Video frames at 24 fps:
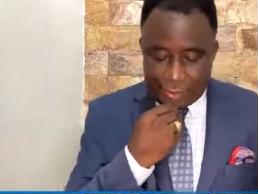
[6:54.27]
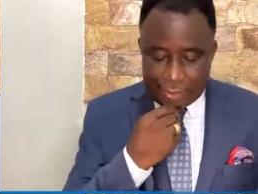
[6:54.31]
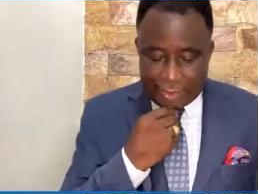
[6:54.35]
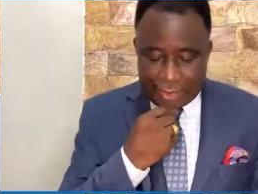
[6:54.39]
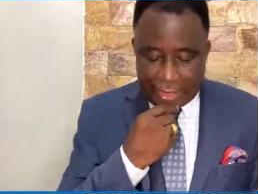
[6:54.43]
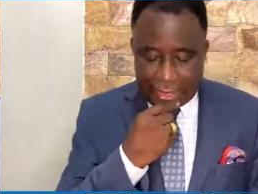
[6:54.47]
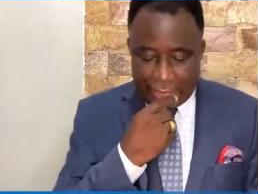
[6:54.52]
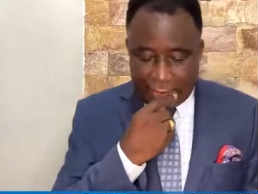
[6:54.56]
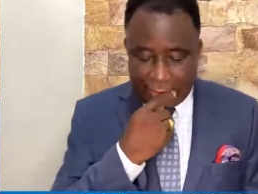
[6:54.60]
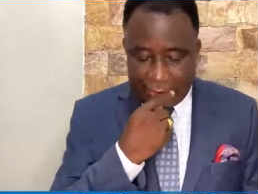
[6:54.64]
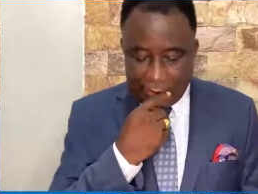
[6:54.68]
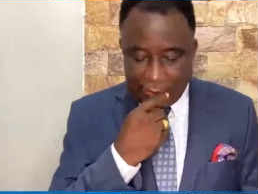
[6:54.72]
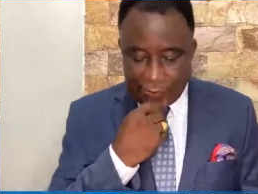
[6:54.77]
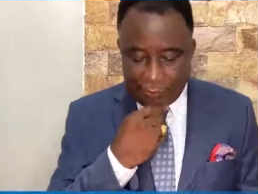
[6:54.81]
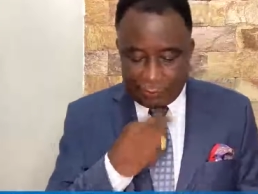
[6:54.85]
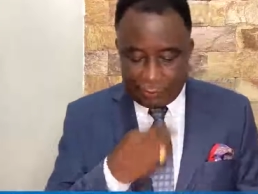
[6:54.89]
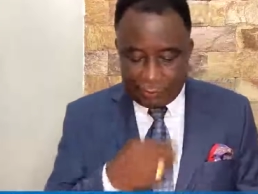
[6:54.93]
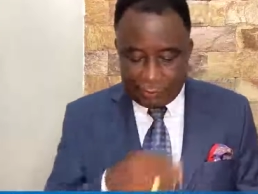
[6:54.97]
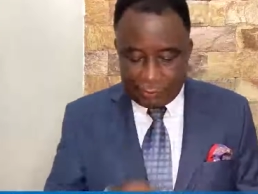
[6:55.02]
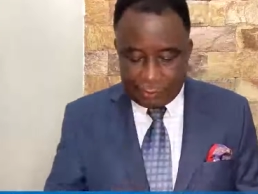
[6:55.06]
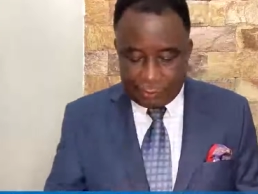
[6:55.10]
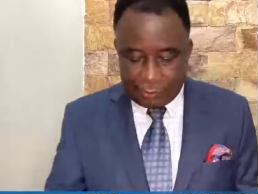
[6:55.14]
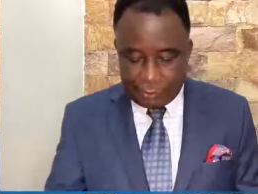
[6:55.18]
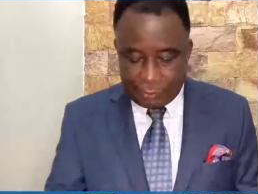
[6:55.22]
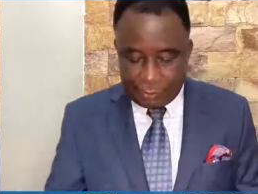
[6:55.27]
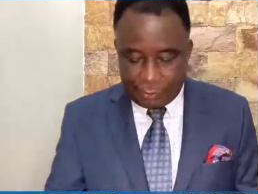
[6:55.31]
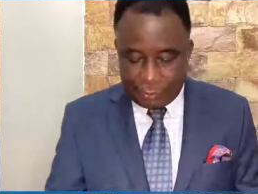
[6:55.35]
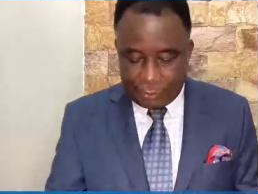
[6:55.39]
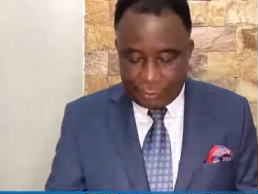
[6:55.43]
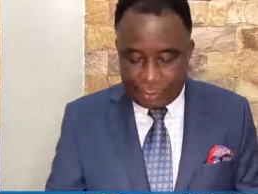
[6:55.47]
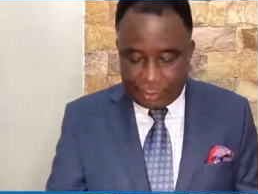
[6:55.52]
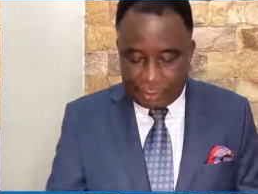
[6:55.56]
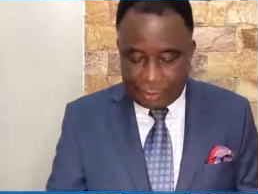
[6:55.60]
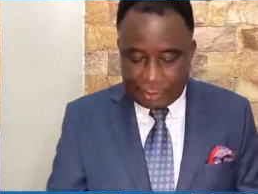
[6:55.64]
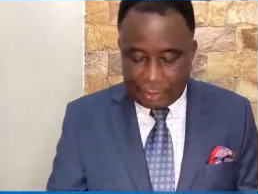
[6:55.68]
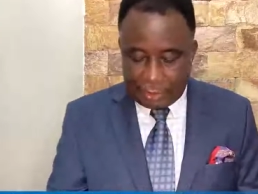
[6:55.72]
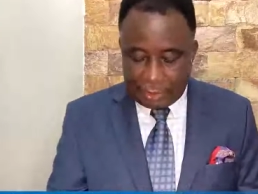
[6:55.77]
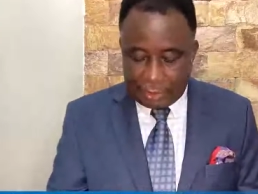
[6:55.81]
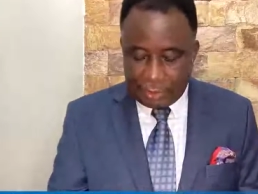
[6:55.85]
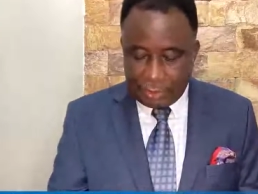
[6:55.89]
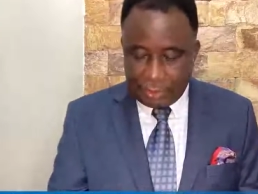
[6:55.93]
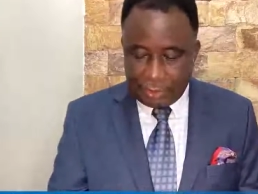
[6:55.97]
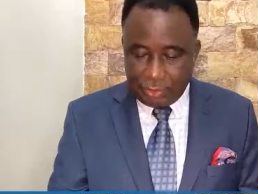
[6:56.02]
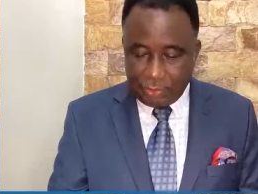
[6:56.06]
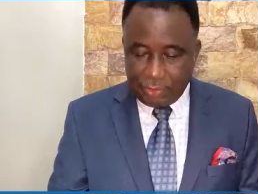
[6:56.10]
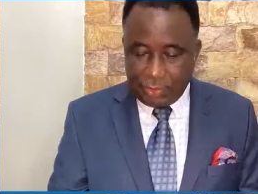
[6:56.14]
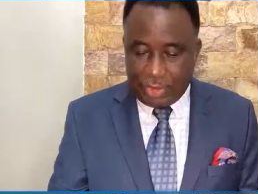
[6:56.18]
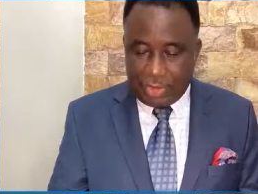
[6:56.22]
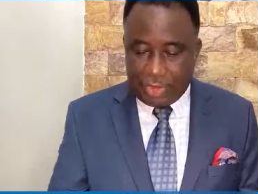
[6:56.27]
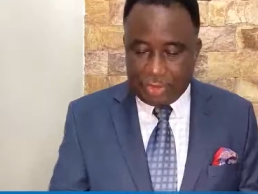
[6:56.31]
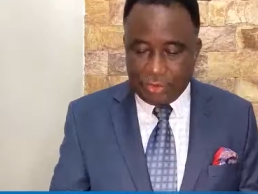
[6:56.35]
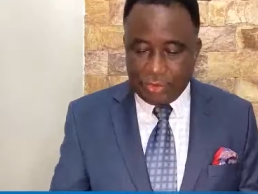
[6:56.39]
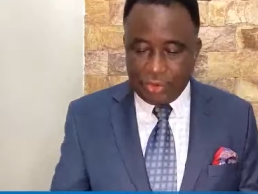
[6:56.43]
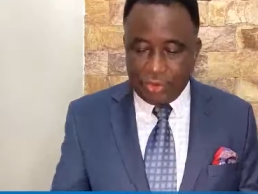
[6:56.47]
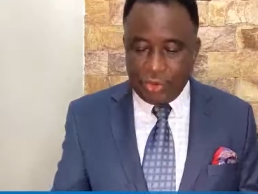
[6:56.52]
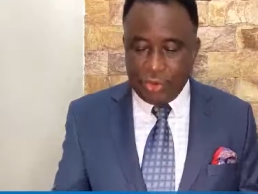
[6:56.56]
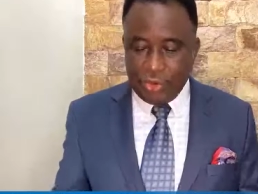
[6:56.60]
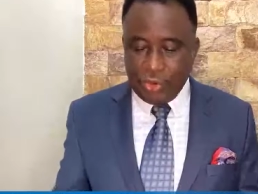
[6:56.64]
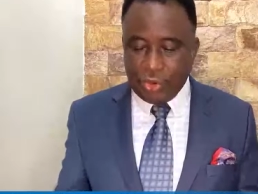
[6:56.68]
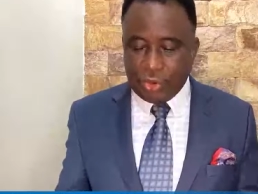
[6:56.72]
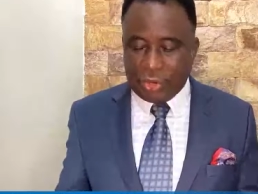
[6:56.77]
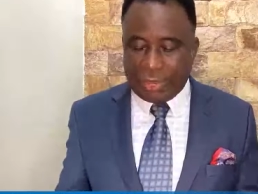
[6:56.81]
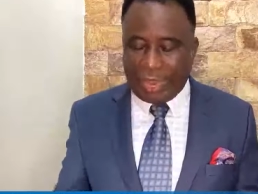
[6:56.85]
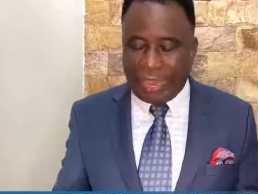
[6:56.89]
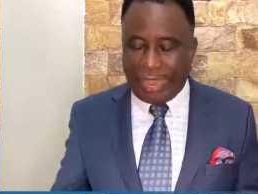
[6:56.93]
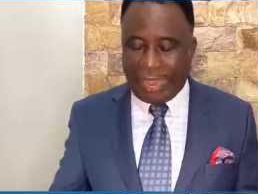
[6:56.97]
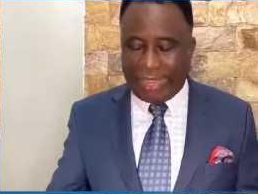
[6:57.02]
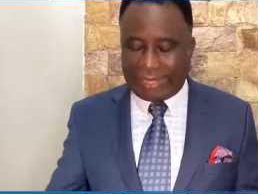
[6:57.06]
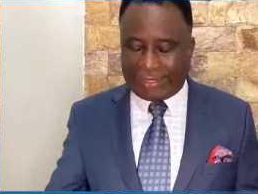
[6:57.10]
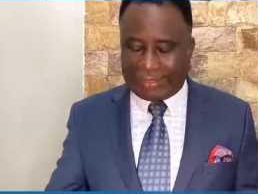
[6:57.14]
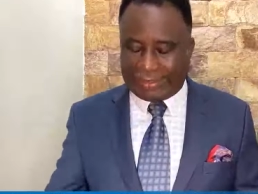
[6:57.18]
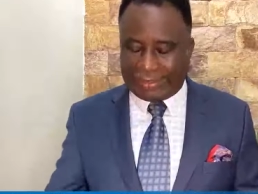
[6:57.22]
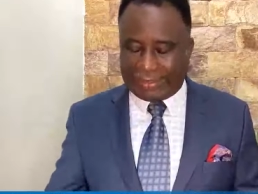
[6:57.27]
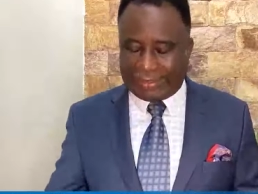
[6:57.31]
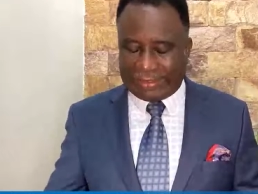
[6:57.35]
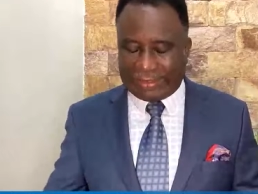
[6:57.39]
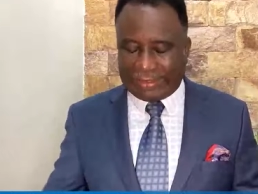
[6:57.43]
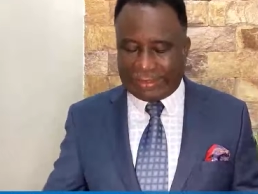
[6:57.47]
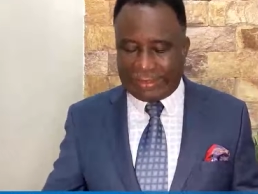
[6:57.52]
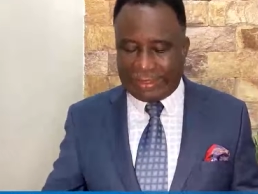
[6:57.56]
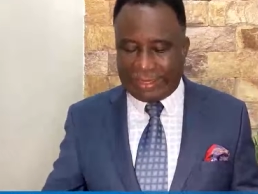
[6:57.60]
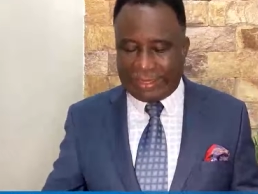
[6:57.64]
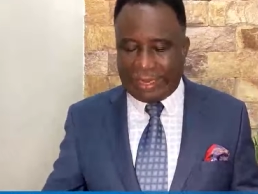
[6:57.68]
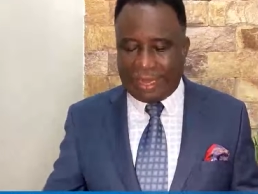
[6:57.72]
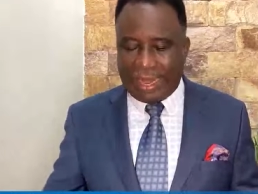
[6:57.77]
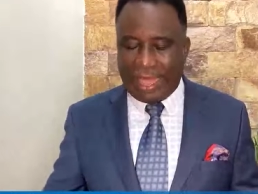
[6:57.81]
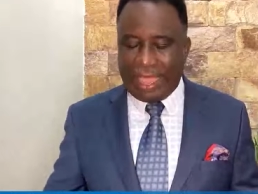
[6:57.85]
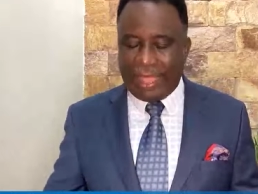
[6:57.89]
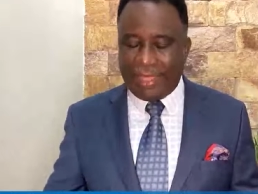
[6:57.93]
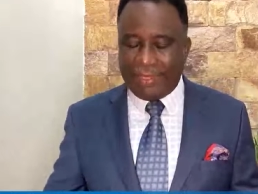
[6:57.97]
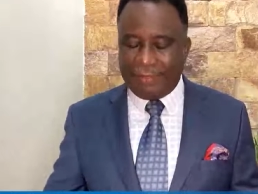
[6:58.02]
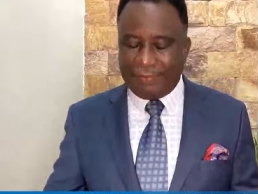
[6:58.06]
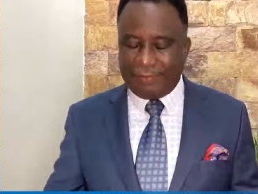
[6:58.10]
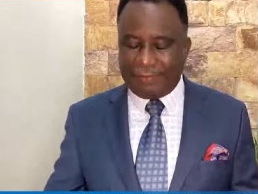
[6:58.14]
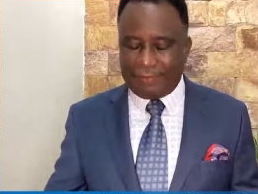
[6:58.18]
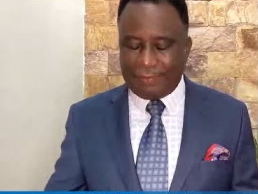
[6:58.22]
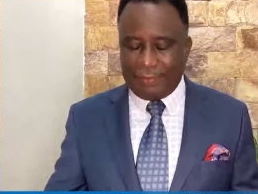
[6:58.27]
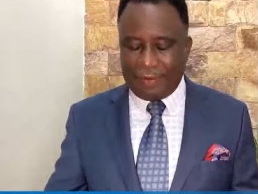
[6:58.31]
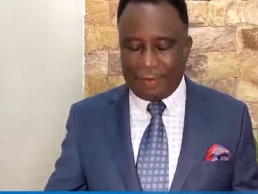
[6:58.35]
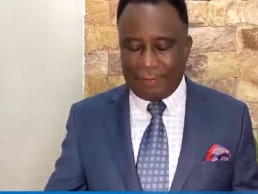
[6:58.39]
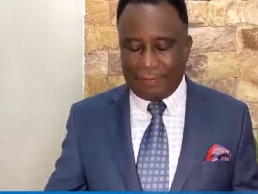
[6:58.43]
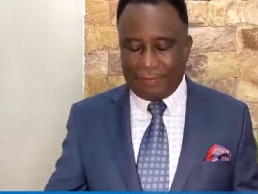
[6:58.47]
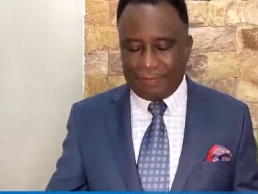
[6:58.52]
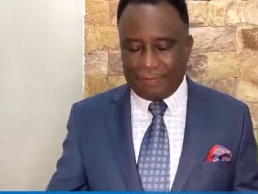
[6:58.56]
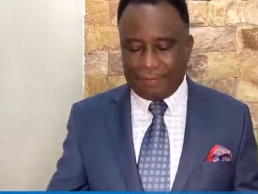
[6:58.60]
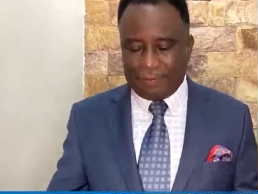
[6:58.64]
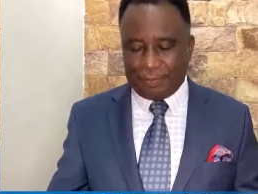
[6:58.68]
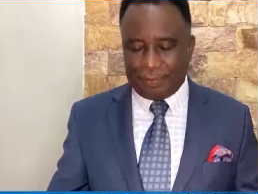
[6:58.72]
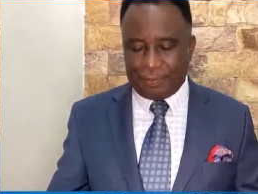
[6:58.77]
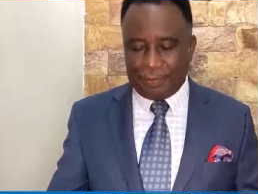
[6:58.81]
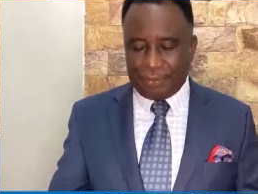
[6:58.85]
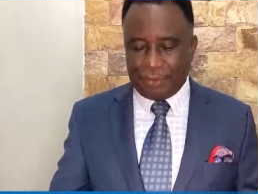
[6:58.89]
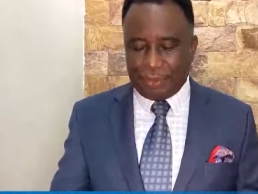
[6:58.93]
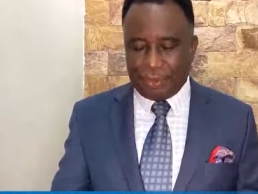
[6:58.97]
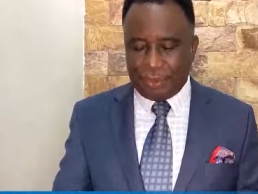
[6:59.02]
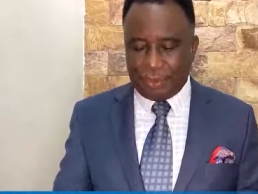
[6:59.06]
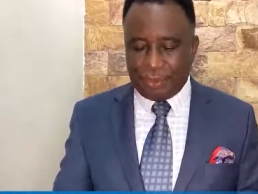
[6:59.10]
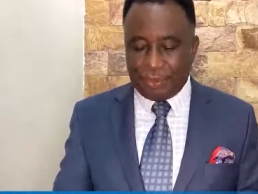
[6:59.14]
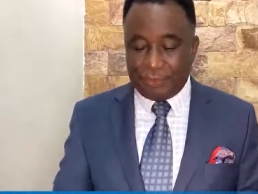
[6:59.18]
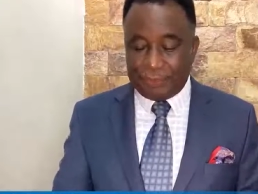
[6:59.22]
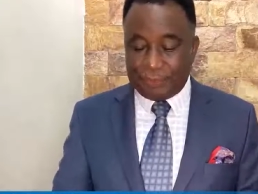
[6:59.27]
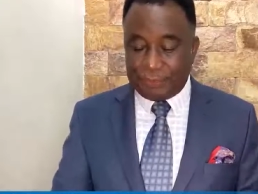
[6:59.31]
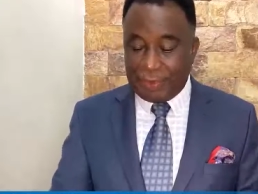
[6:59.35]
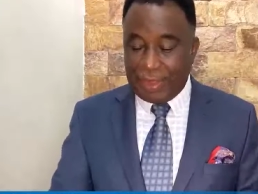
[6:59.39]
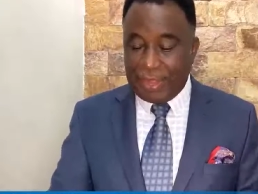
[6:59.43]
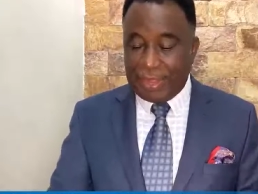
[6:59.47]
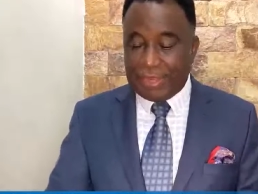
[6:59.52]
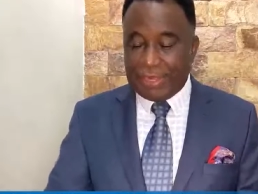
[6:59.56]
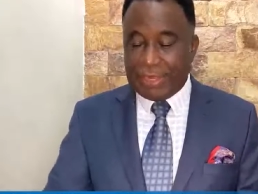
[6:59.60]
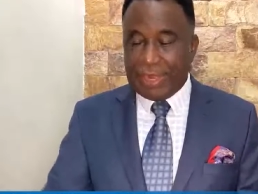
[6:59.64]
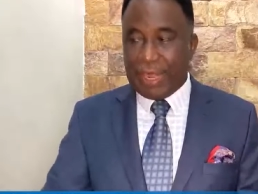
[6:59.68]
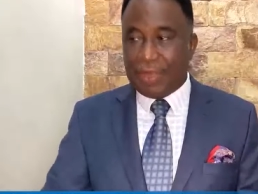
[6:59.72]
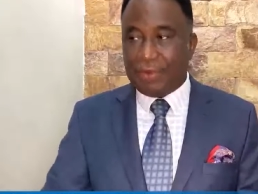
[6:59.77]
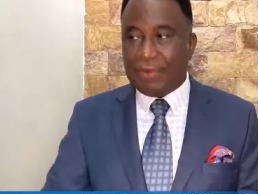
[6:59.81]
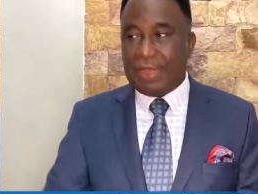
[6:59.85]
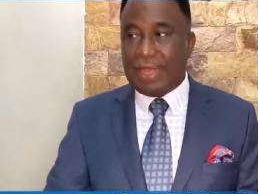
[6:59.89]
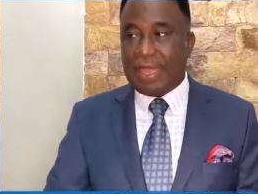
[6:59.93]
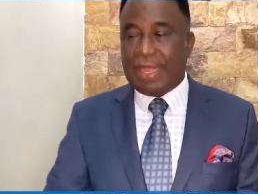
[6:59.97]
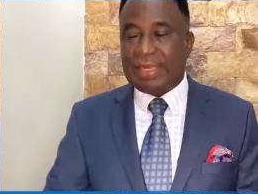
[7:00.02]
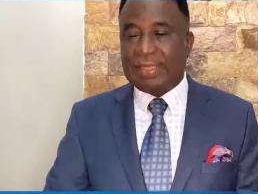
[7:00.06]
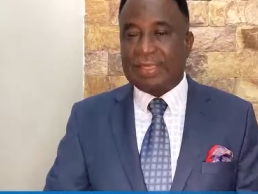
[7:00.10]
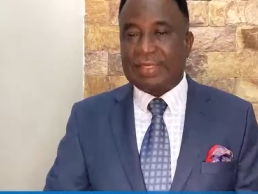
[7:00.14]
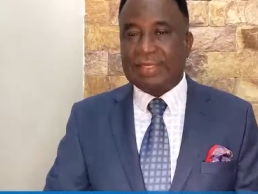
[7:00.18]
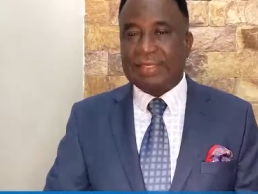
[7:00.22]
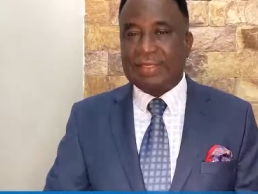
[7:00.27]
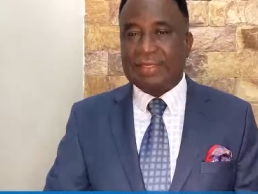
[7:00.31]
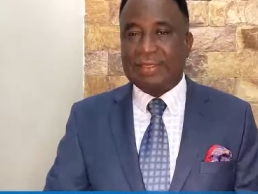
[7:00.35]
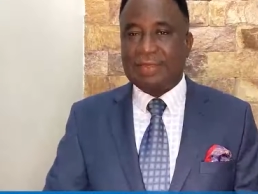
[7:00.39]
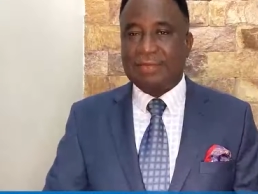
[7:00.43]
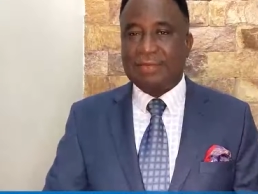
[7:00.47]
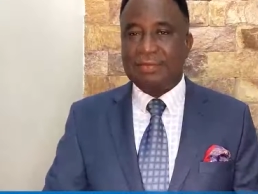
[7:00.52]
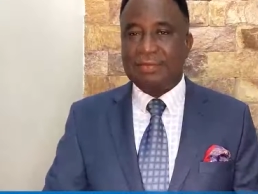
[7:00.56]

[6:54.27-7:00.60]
Now, when you look at life, you find out that